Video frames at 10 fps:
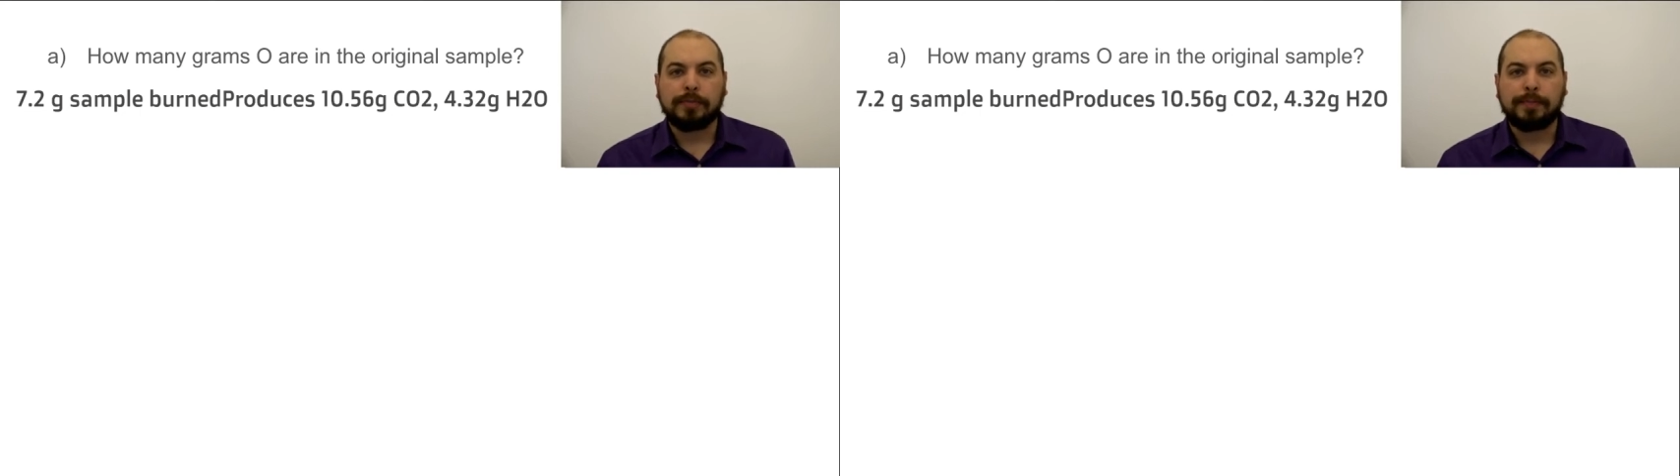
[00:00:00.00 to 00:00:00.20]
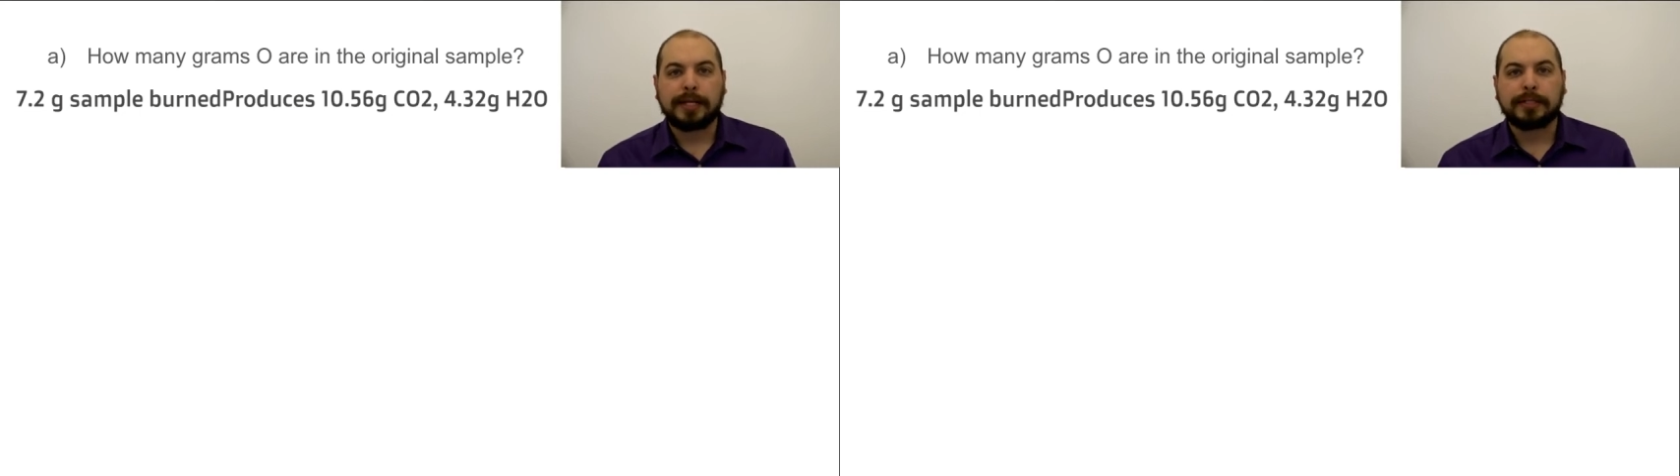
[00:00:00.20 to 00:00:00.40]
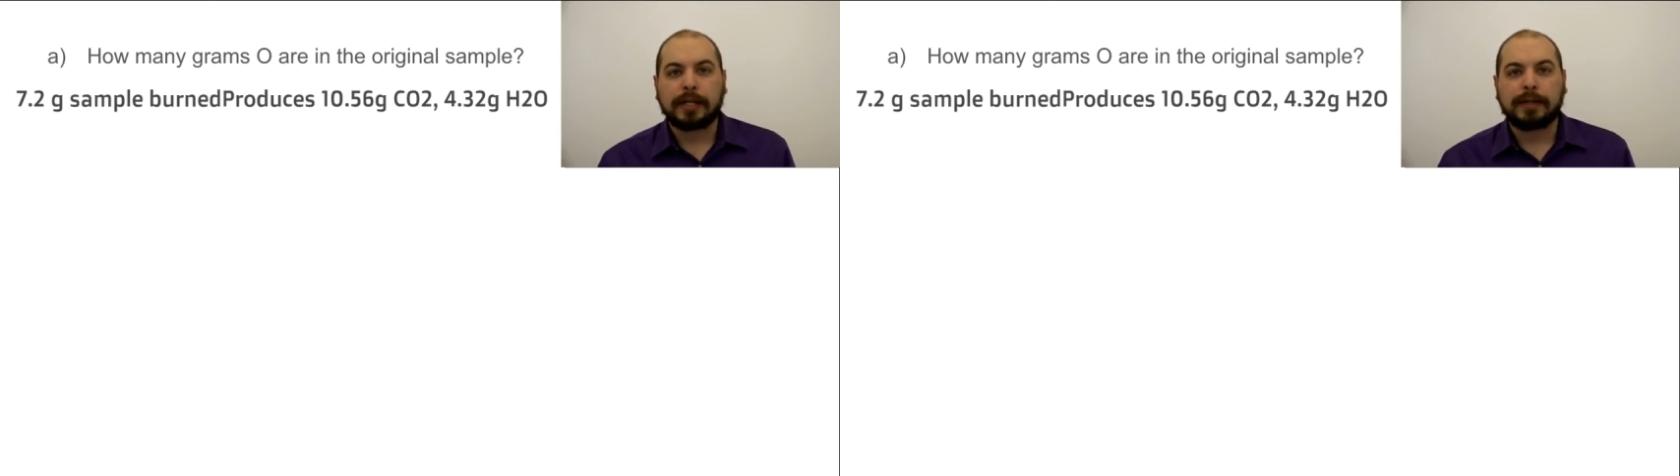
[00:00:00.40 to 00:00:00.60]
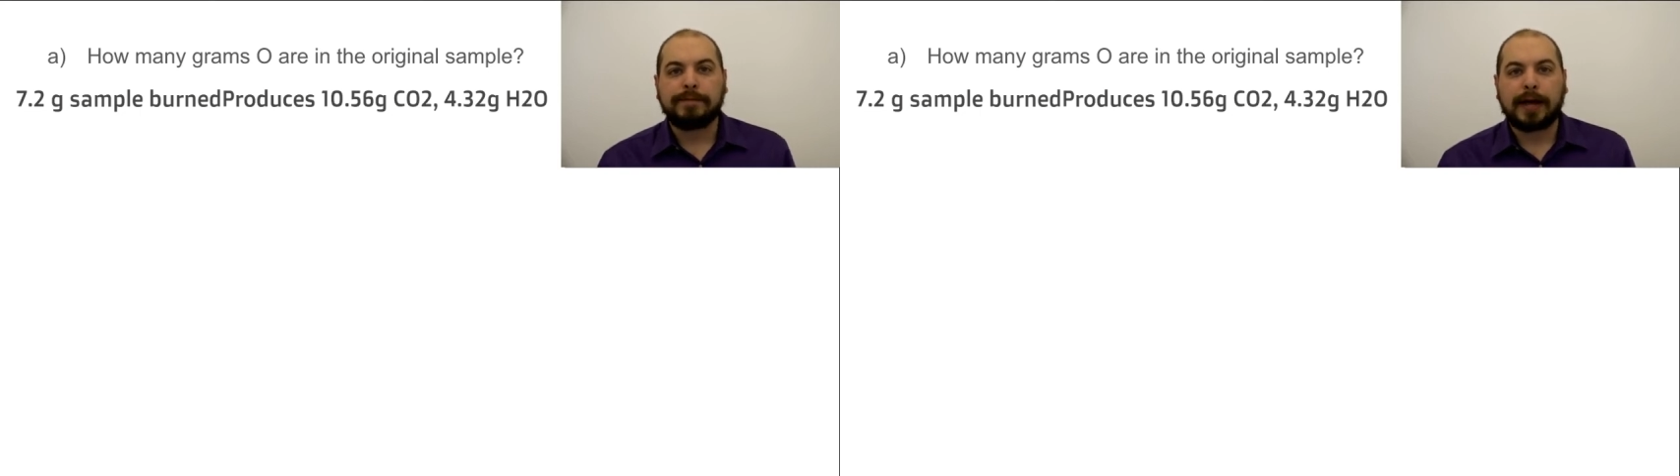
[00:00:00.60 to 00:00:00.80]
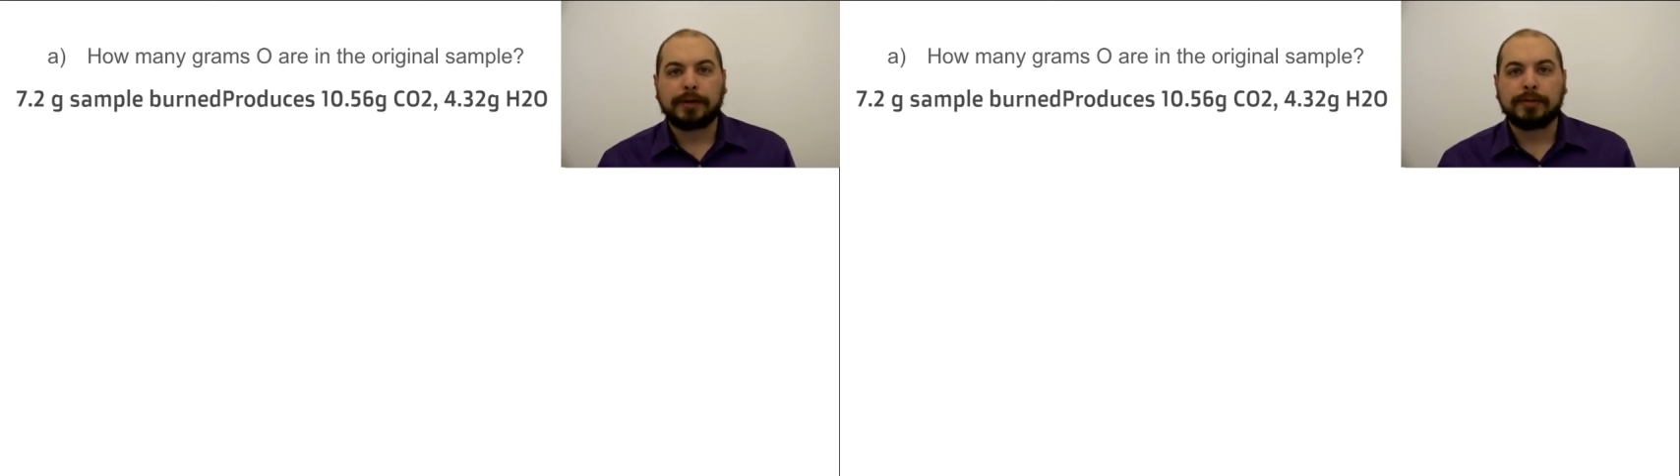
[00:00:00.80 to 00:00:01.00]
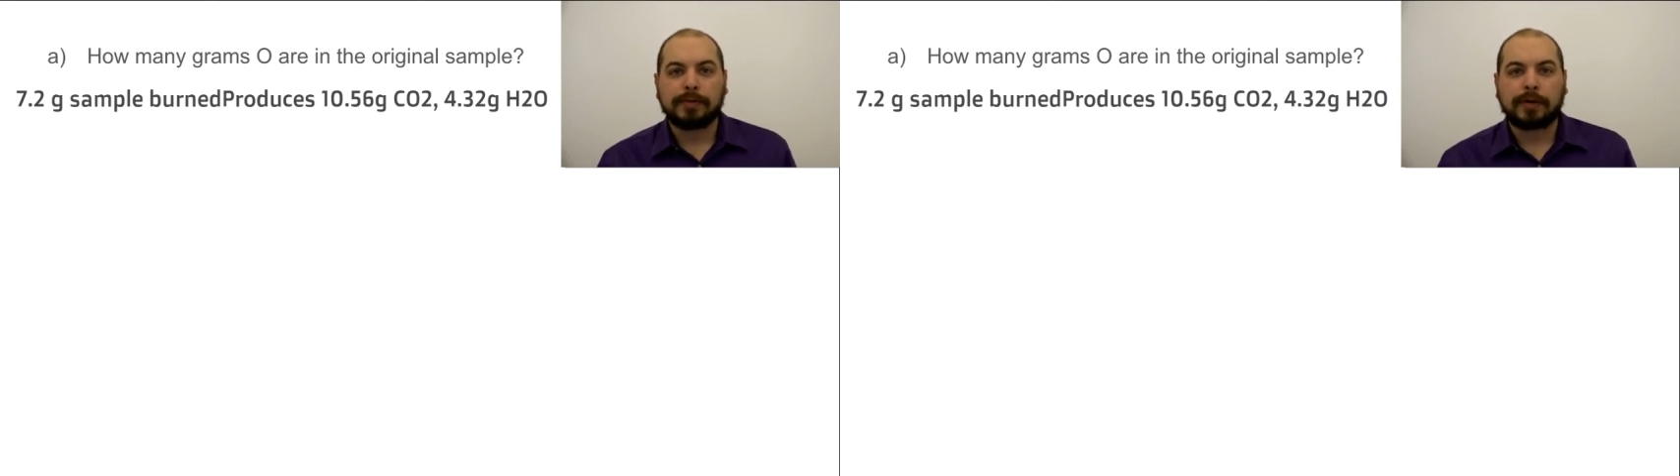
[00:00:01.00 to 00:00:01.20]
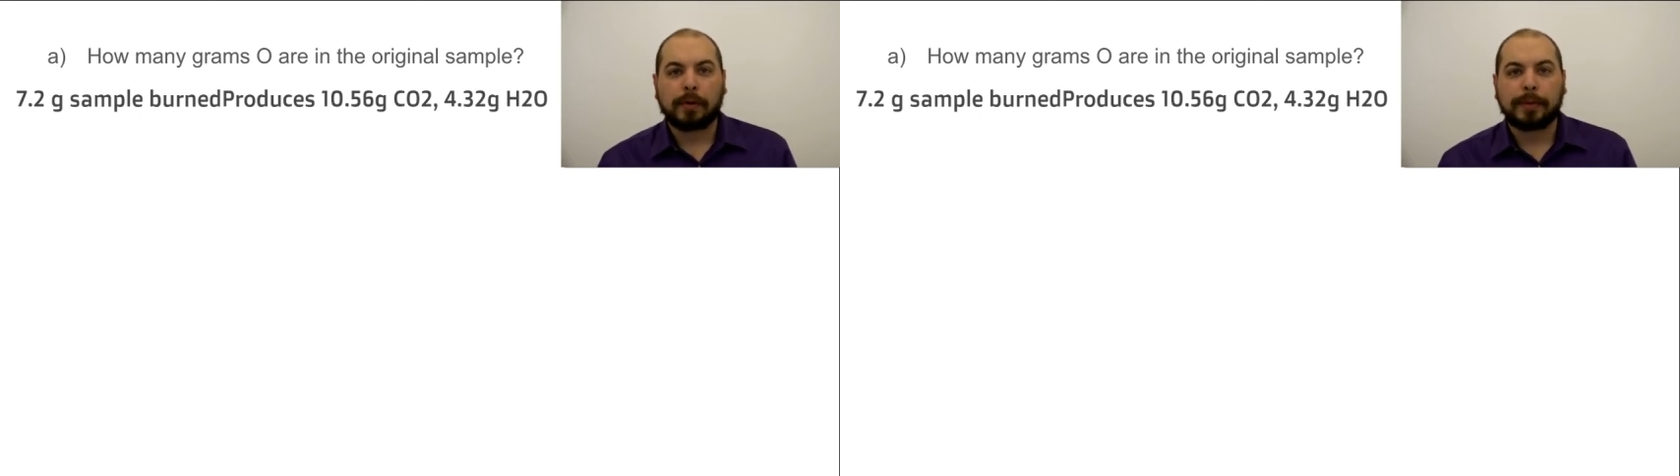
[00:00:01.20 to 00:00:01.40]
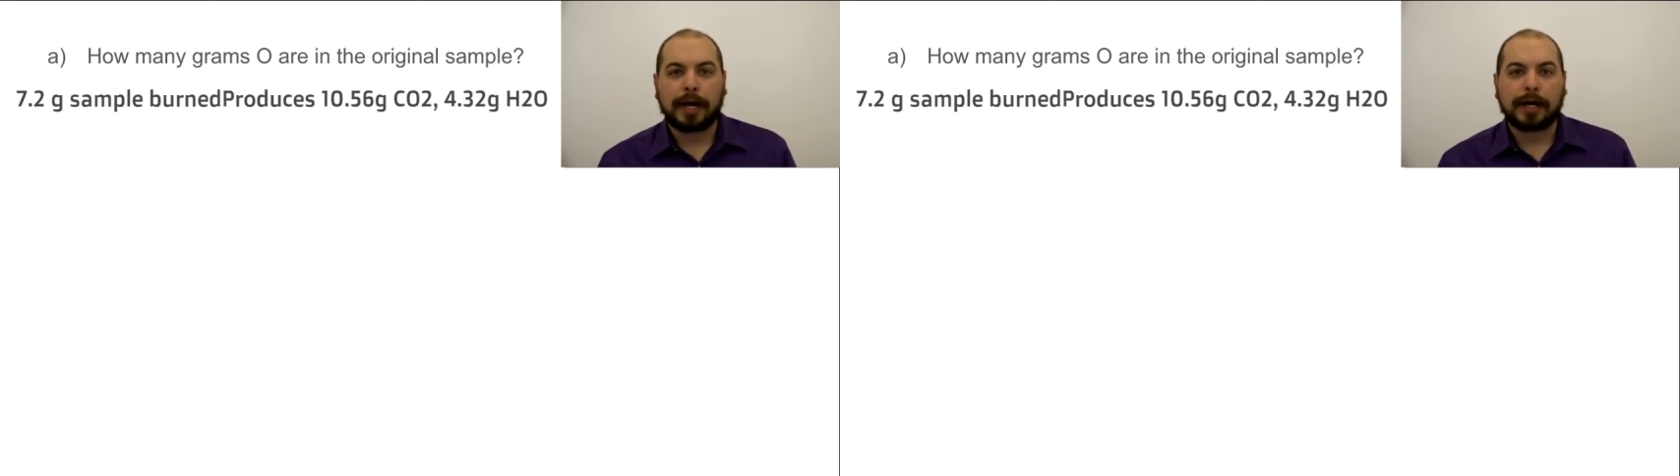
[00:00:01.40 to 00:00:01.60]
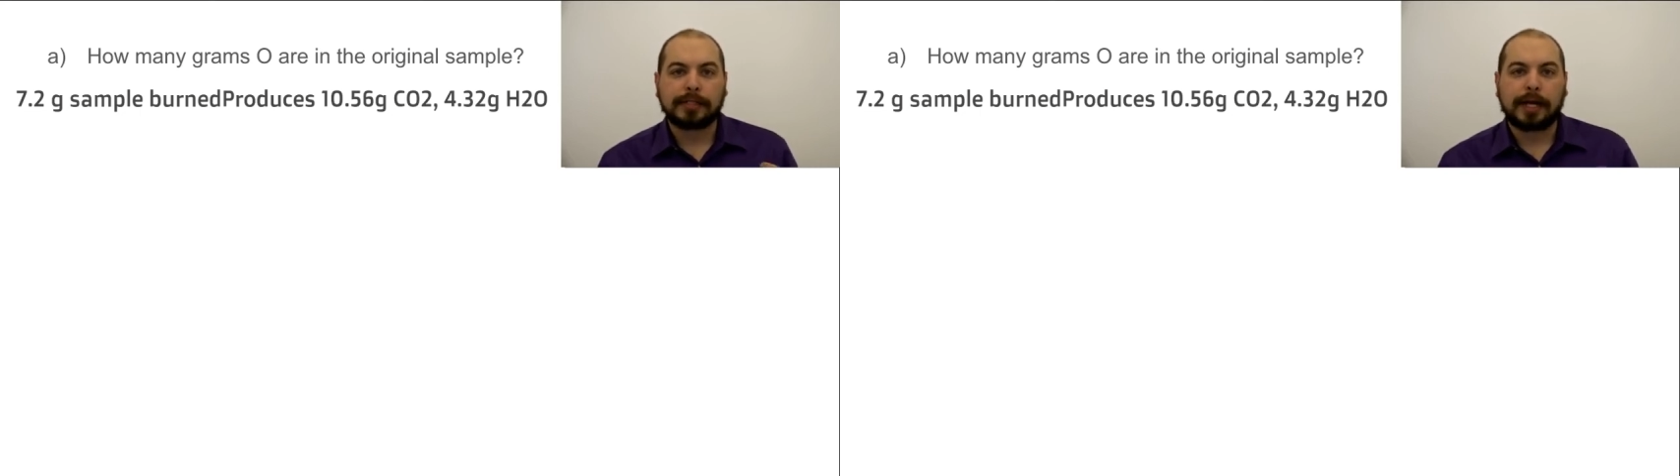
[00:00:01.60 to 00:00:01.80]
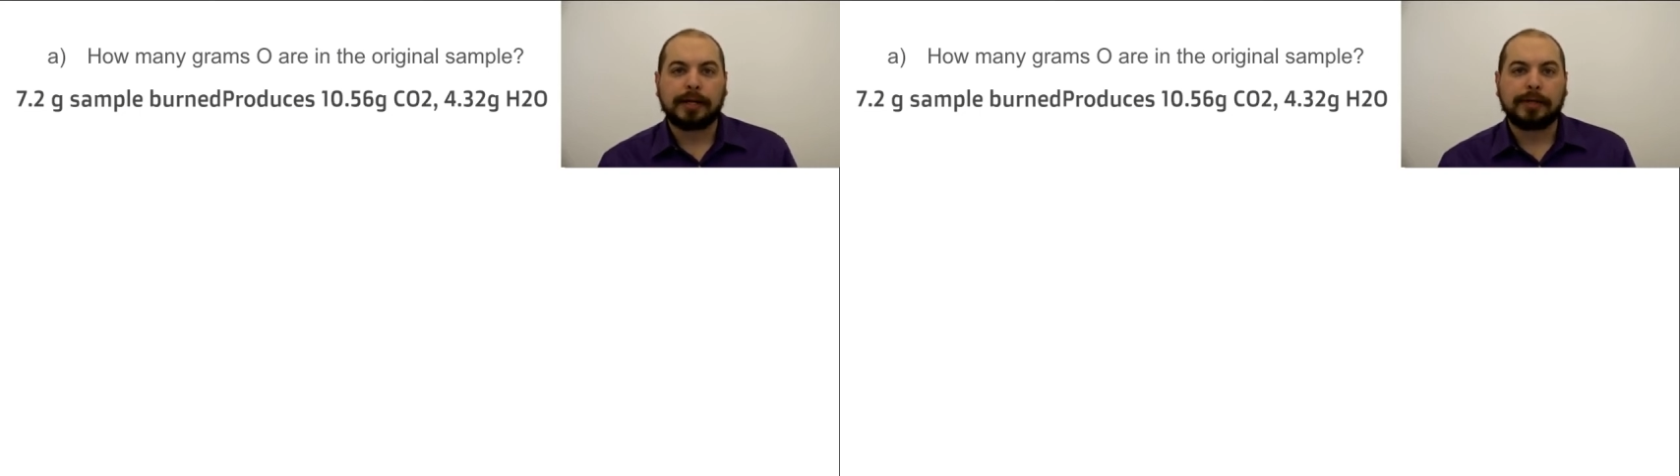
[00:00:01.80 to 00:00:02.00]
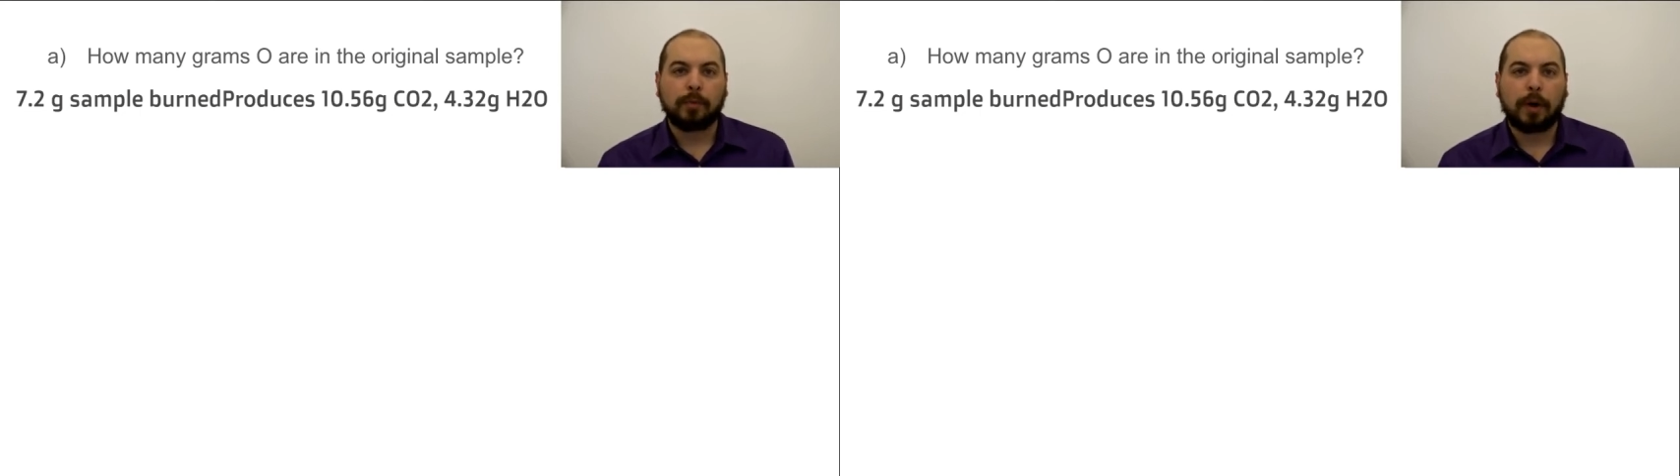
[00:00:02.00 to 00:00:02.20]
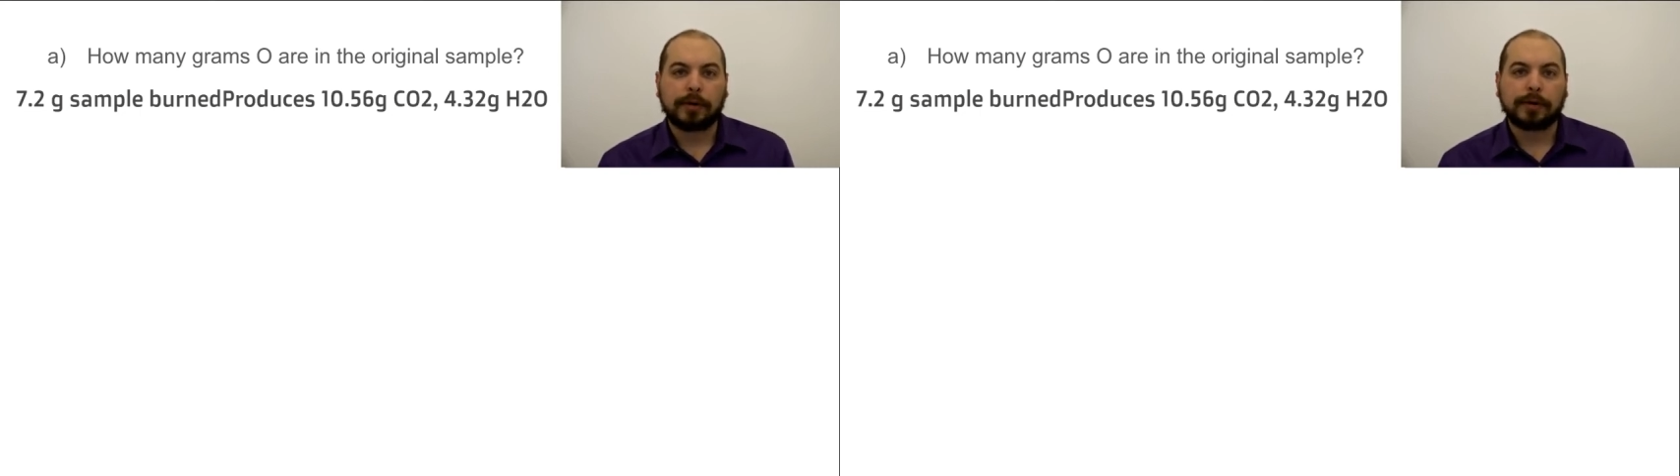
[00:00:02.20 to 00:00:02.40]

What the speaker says: based on the values of carbon dioxide and water